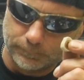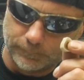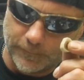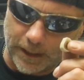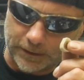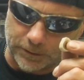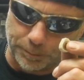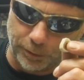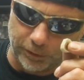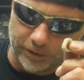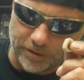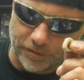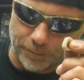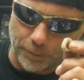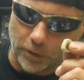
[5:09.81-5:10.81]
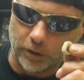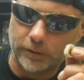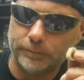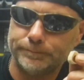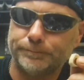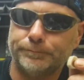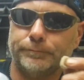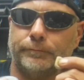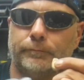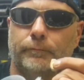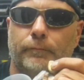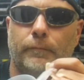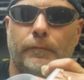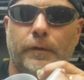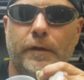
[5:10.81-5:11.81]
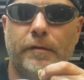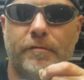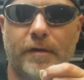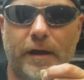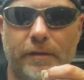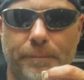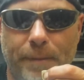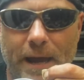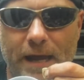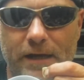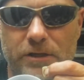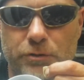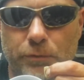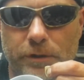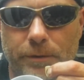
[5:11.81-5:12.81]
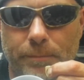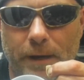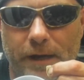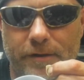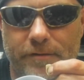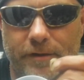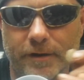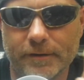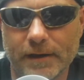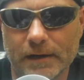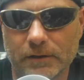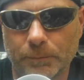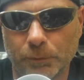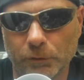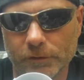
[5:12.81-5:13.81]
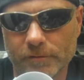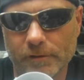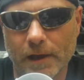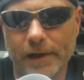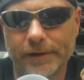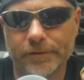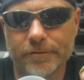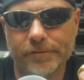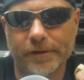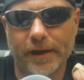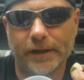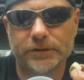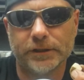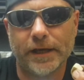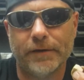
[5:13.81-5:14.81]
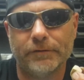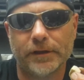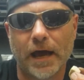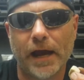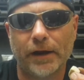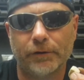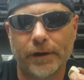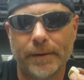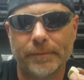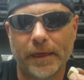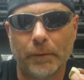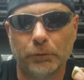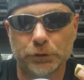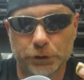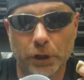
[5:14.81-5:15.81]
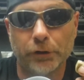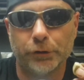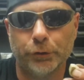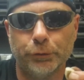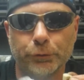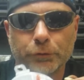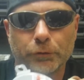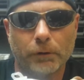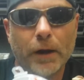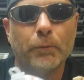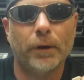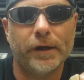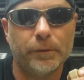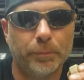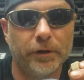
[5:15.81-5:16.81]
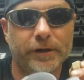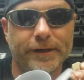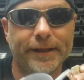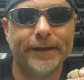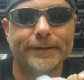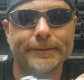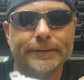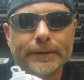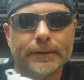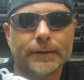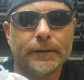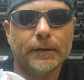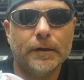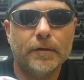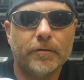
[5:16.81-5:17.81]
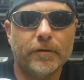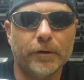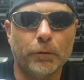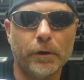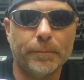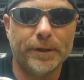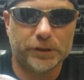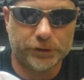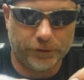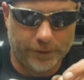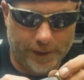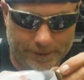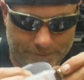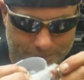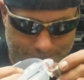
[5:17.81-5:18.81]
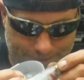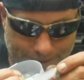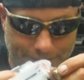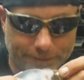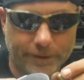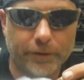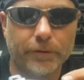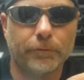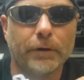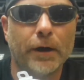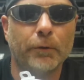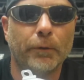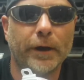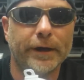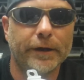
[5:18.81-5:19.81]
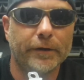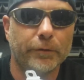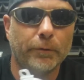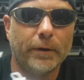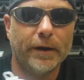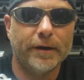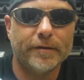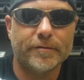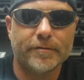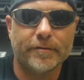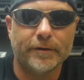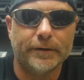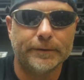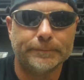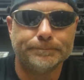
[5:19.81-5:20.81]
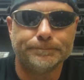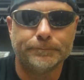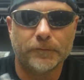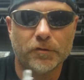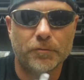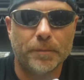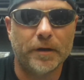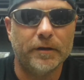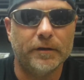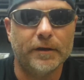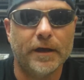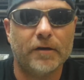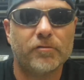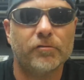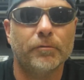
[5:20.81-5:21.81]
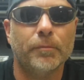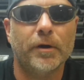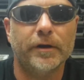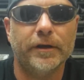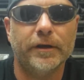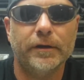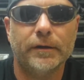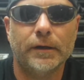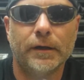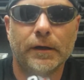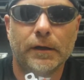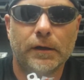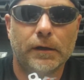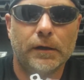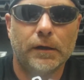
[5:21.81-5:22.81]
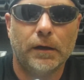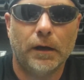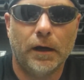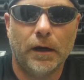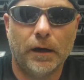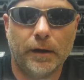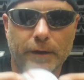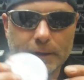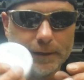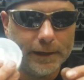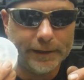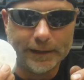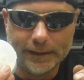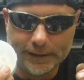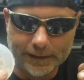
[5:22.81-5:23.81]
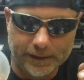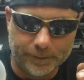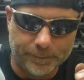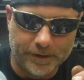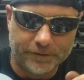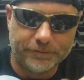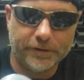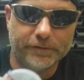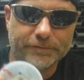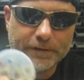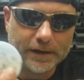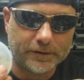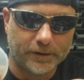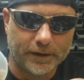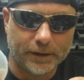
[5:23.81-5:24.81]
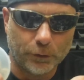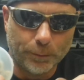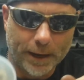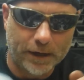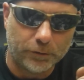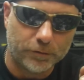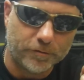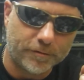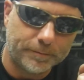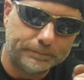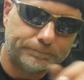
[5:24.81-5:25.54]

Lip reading: Dr. Pulley's smart. Inside the package, when you buy a set of Dr. Pulley sliders, they actually have a diagram that will show you the right way to put it in. So you want to make sure that's in there the right way. Otherwise, you're spending the extra money and not getting any benefit. In fact, you're going to go backwards.